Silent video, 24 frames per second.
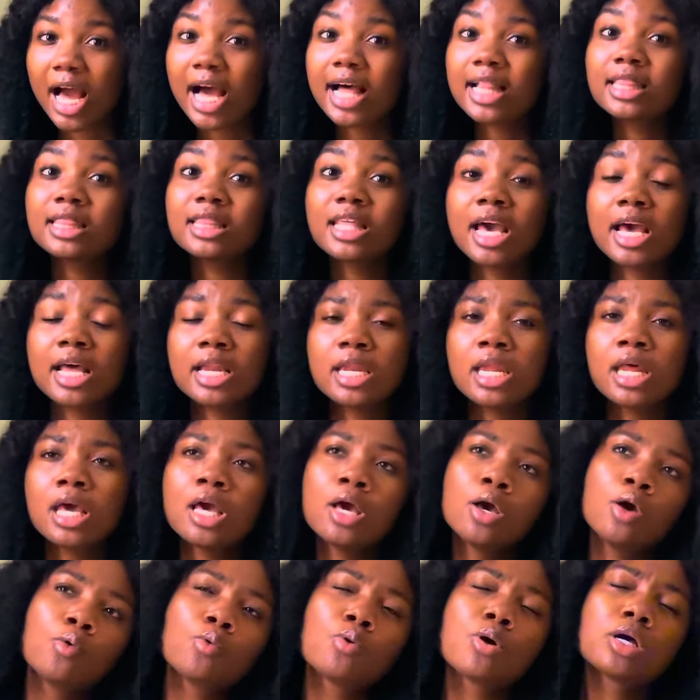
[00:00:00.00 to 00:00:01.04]
and then
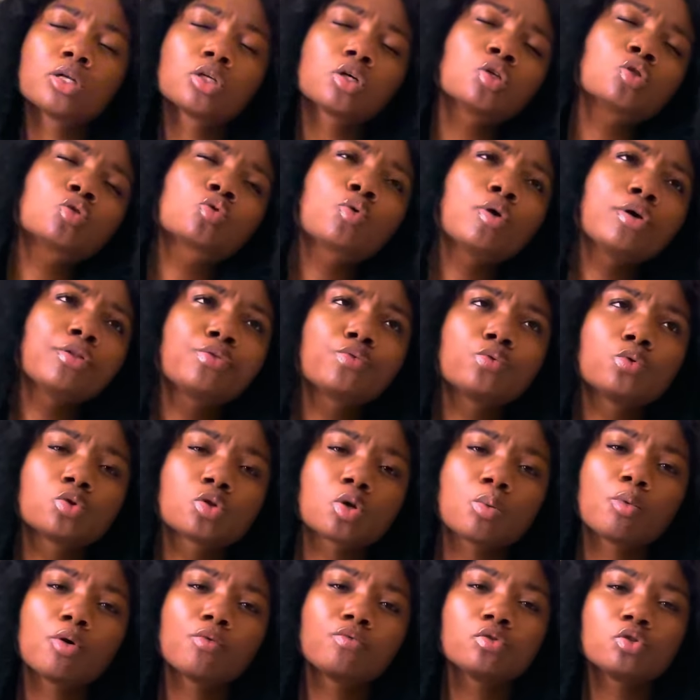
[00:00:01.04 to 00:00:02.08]
we were just going through
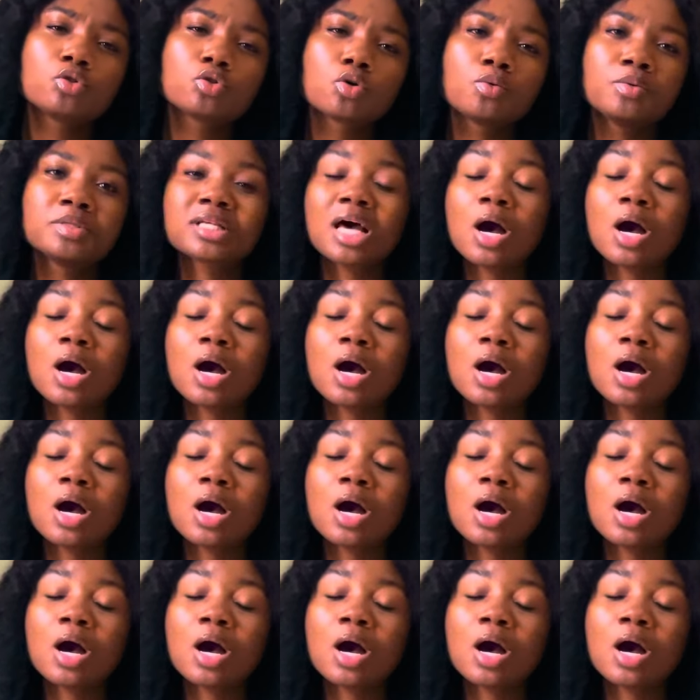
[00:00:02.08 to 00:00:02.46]
some of the stories,